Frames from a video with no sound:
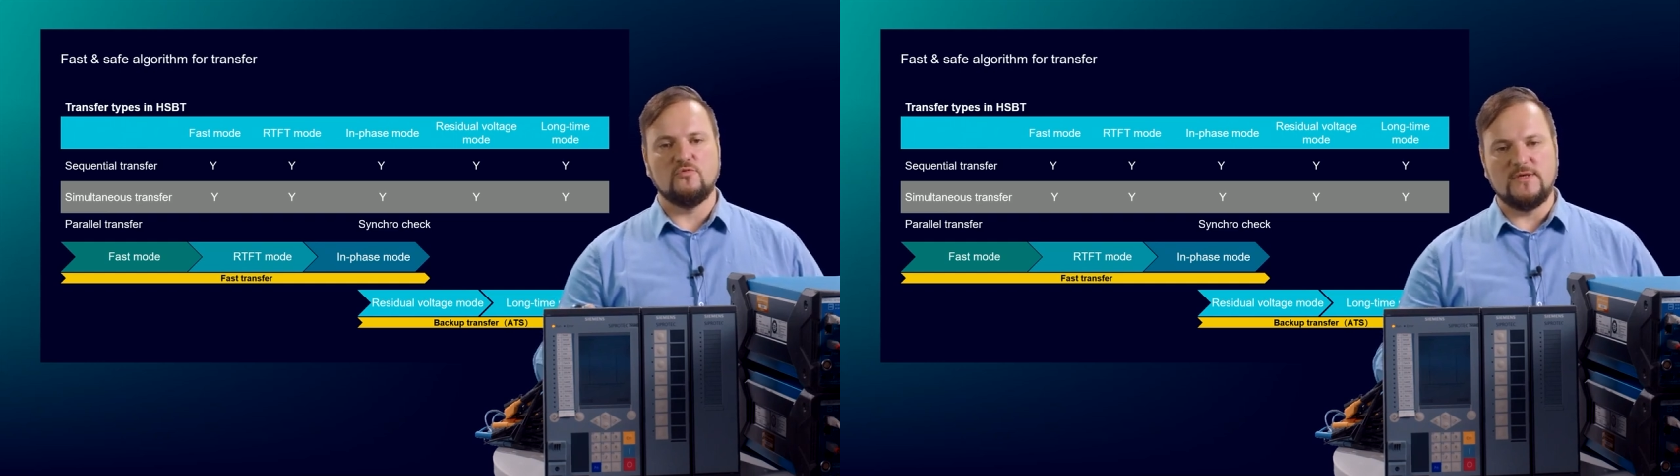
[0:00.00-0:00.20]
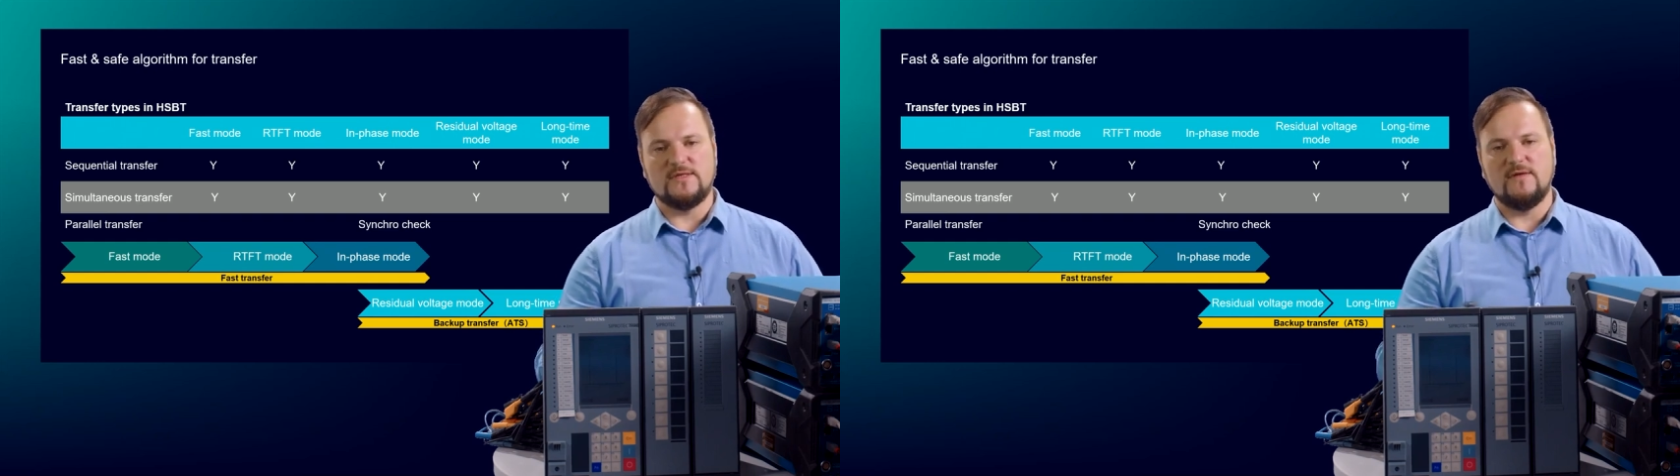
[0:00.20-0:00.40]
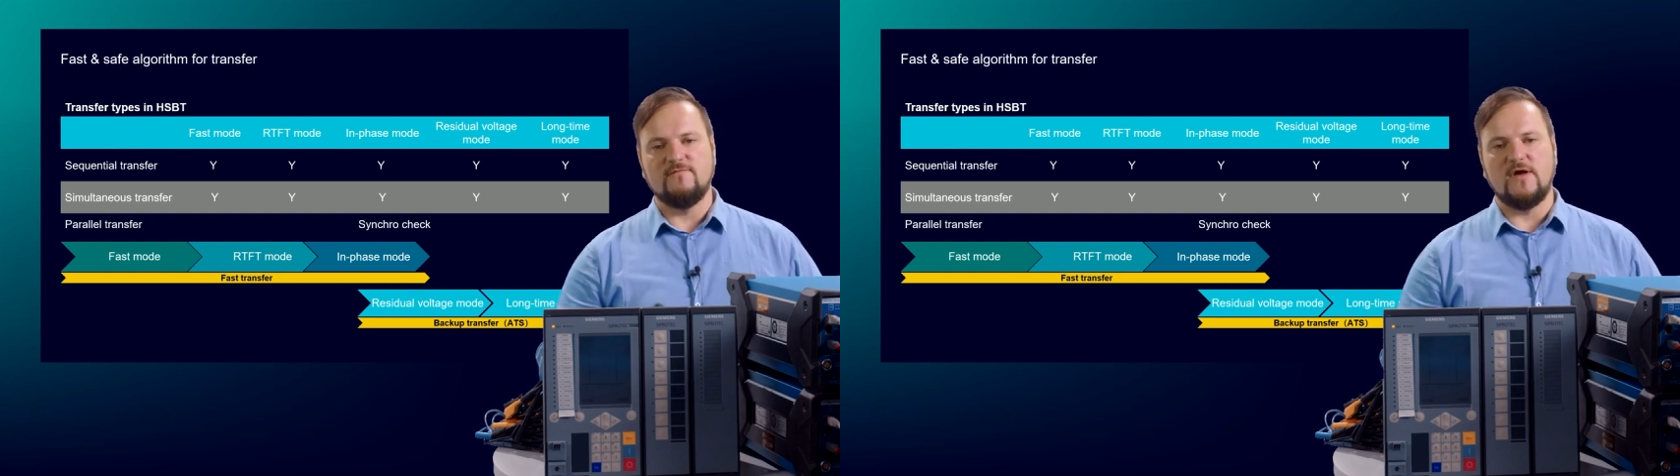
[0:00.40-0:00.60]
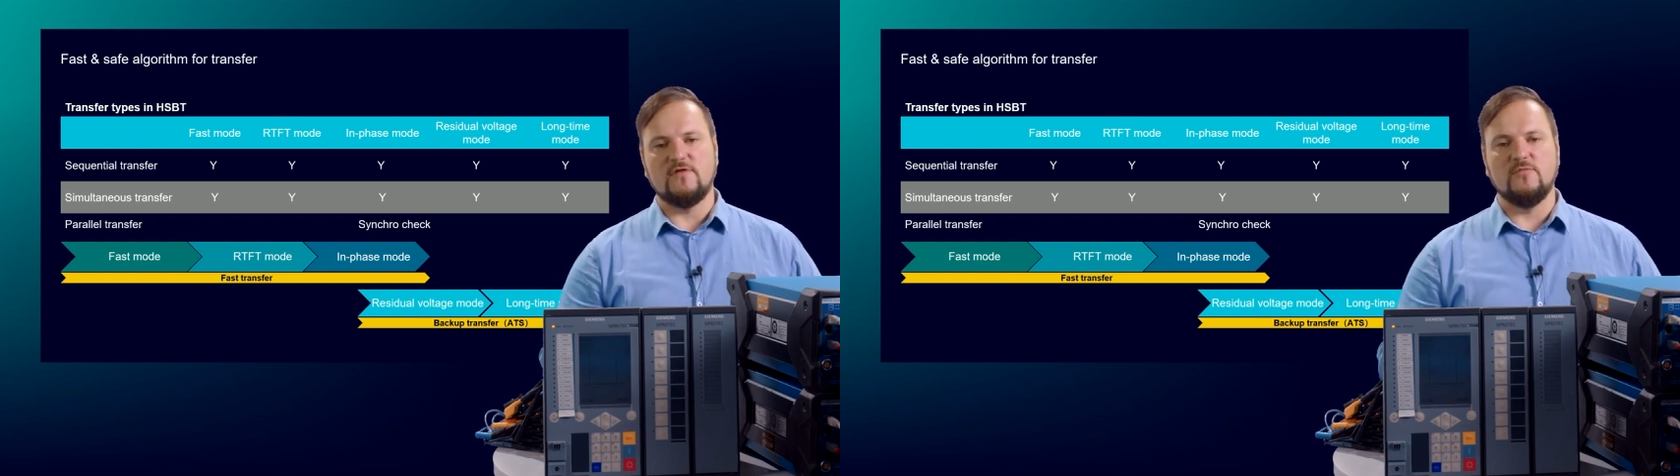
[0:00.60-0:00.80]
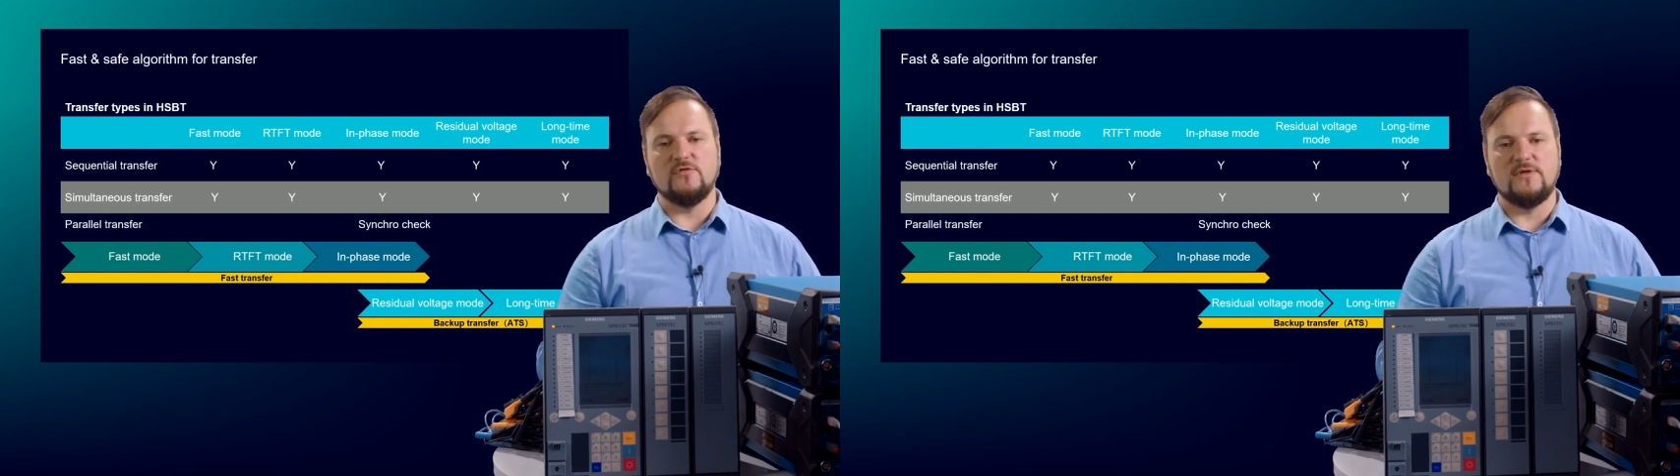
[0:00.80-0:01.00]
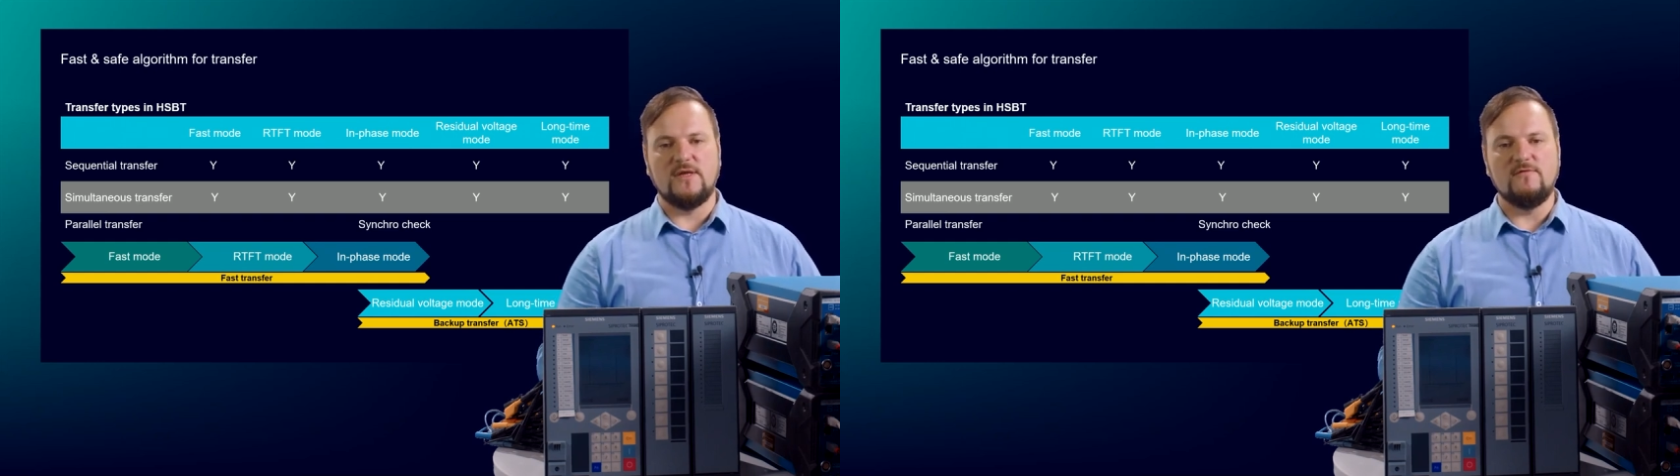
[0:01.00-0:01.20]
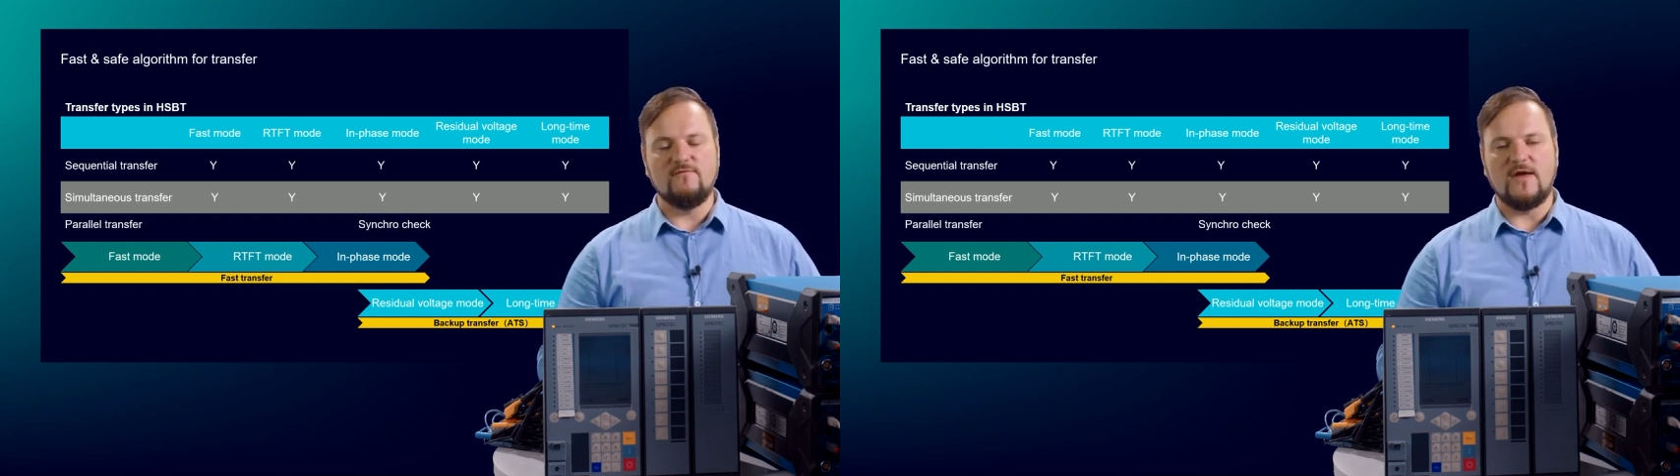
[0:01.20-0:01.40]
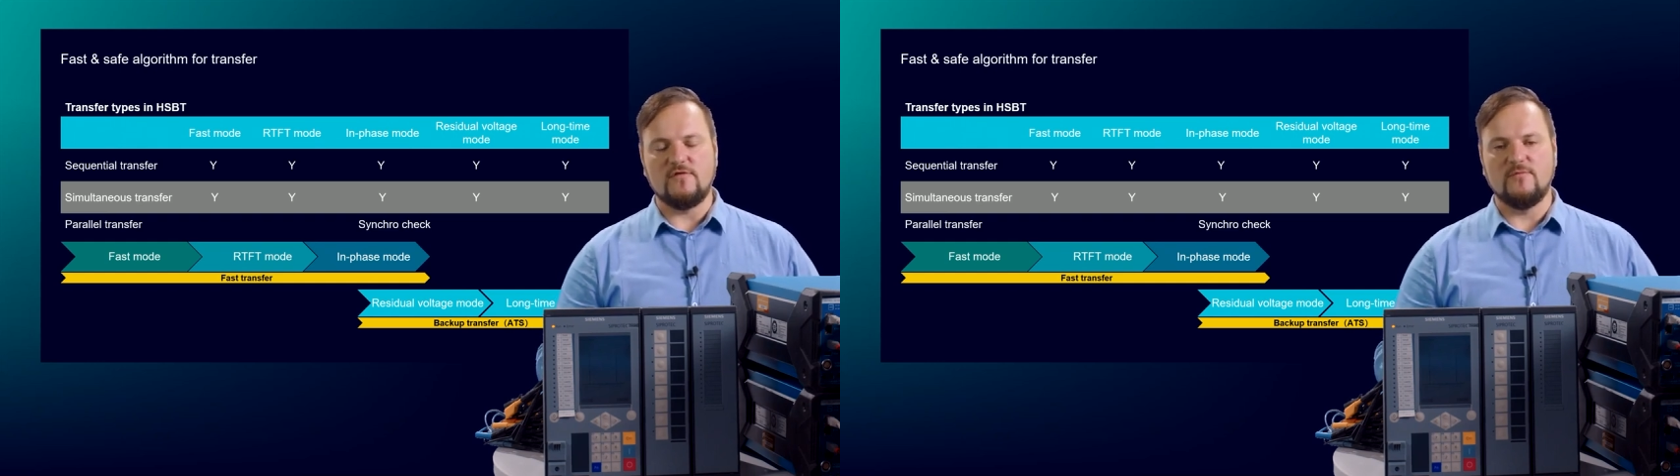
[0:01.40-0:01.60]
real-time fast mode, and
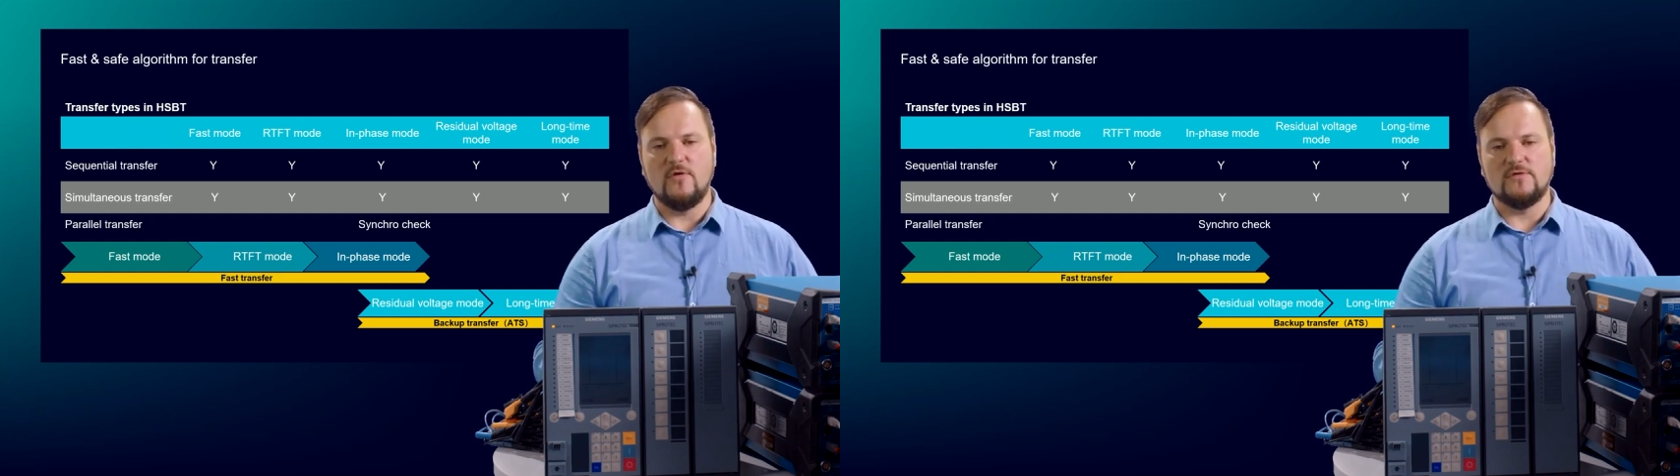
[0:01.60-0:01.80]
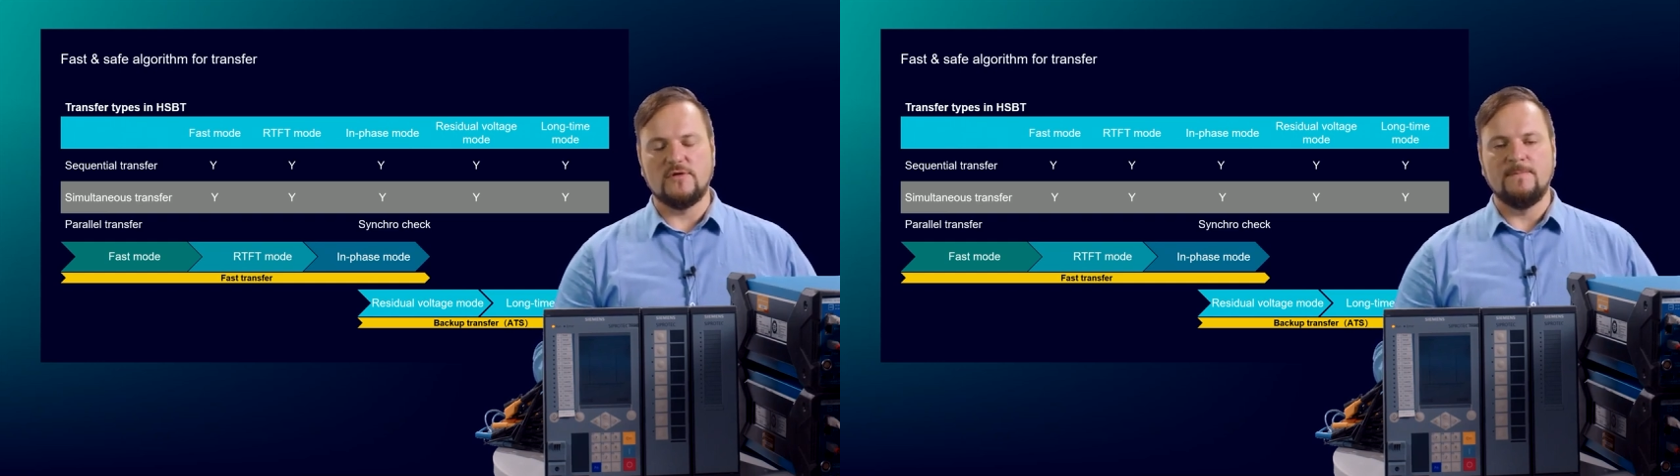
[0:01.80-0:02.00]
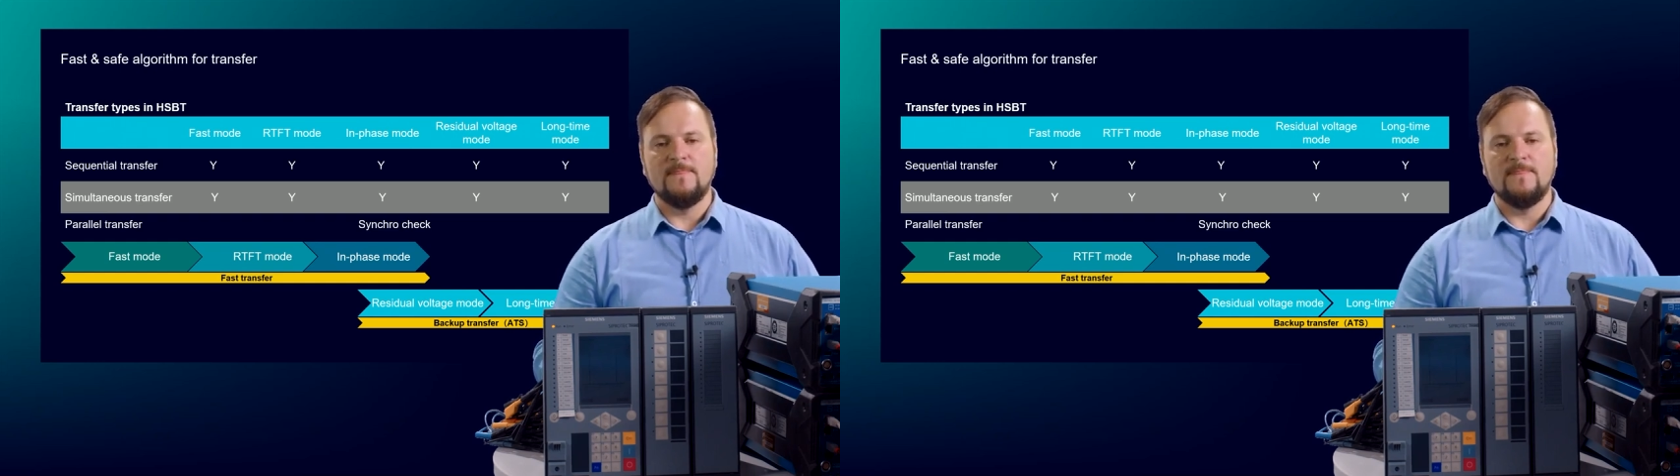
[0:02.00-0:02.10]
in-phase mode.